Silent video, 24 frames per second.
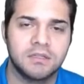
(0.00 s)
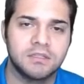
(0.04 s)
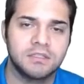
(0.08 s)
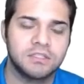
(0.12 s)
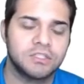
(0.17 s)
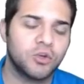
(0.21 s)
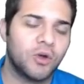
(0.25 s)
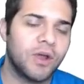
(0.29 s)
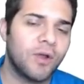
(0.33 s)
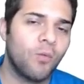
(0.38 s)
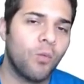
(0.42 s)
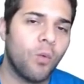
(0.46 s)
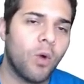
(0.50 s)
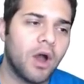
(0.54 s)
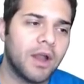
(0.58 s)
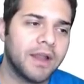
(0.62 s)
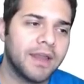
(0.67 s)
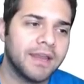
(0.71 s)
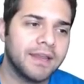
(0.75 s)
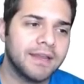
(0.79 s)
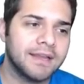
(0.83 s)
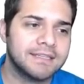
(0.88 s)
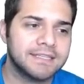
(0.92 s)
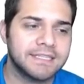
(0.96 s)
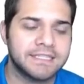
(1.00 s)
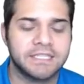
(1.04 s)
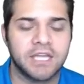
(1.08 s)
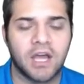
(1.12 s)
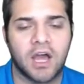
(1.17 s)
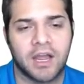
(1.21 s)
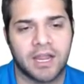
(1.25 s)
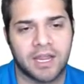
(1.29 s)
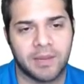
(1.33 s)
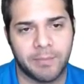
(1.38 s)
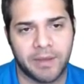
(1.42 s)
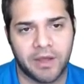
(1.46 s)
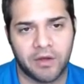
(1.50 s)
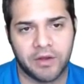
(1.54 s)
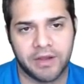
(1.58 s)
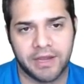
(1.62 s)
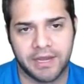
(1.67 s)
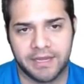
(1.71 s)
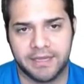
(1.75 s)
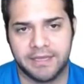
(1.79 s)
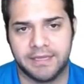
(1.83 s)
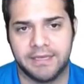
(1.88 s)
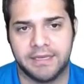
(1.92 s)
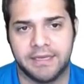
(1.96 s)
So I wanted to talk about an
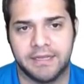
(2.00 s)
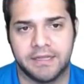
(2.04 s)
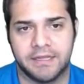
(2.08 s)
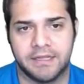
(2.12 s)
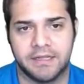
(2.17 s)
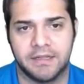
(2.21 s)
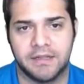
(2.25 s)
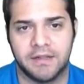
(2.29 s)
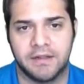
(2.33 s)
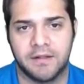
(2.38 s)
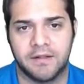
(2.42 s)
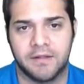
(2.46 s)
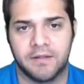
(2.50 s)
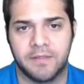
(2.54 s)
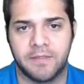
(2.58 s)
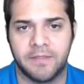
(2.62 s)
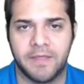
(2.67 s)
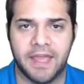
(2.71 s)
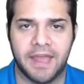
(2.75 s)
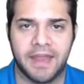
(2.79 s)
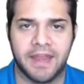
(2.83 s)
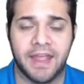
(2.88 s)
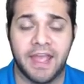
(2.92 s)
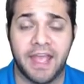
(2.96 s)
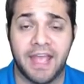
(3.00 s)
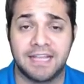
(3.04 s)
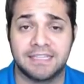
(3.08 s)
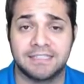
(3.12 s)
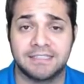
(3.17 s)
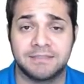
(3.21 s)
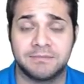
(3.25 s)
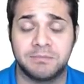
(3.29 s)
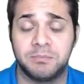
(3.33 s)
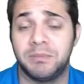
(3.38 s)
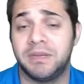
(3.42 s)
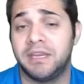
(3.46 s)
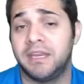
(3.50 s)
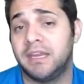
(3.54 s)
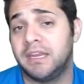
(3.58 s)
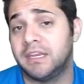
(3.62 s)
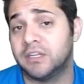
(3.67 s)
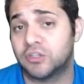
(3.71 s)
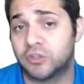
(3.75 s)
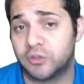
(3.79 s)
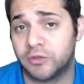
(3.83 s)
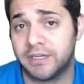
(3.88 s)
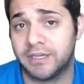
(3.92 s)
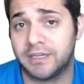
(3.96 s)
idea that has me
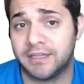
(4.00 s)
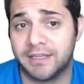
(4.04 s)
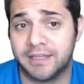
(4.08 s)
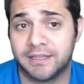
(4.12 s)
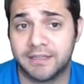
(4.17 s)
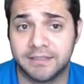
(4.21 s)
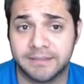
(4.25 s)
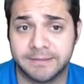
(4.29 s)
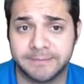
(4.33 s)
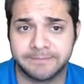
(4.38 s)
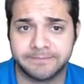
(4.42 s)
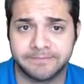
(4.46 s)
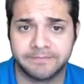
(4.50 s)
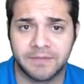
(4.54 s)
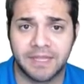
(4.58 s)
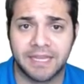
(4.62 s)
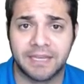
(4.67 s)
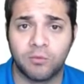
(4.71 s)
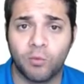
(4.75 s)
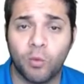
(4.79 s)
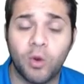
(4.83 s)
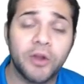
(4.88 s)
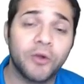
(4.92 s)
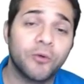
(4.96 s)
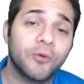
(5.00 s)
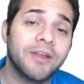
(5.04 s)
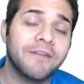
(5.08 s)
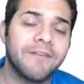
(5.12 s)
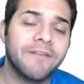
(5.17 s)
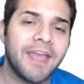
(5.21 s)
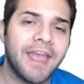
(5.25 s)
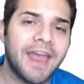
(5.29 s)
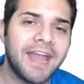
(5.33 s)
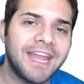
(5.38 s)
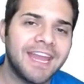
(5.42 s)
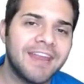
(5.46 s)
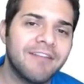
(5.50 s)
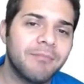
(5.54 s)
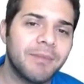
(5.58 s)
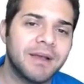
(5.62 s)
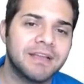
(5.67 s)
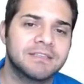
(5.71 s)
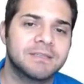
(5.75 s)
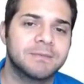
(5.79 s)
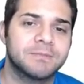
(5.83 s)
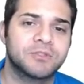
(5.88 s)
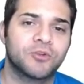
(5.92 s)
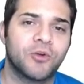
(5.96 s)
intrigued lately and wondering if any of my
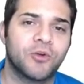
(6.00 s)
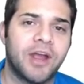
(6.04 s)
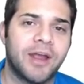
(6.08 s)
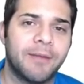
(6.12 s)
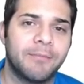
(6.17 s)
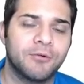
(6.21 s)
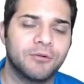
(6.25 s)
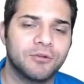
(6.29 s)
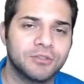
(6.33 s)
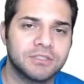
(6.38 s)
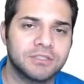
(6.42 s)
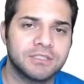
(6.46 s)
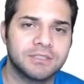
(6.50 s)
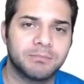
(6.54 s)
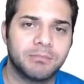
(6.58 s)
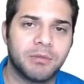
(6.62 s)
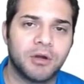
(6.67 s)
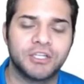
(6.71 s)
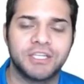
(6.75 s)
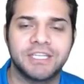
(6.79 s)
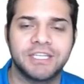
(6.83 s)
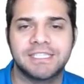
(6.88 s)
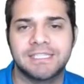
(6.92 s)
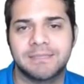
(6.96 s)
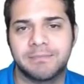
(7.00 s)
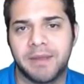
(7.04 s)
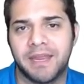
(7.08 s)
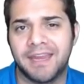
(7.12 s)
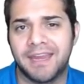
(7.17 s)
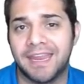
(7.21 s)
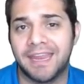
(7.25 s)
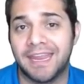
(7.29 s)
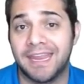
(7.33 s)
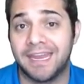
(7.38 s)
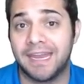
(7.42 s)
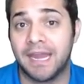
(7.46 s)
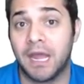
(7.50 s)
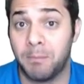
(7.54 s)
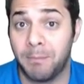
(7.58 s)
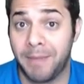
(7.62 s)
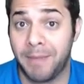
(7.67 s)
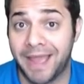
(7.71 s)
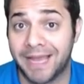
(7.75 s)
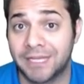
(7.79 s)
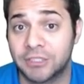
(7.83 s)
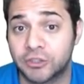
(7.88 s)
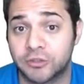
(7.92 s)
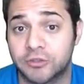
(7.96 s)
subscribers participate in a
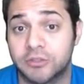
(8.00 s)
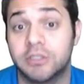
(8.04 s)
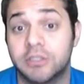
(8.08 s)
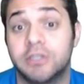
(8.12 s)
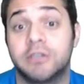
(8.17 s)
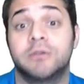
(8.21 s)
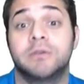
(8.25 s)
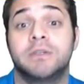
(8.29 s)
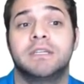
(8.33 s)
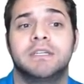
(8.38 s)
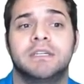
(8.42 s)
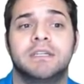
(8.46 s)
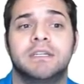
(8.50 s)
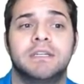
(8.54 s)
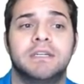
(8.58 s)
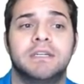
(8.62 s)
masternode.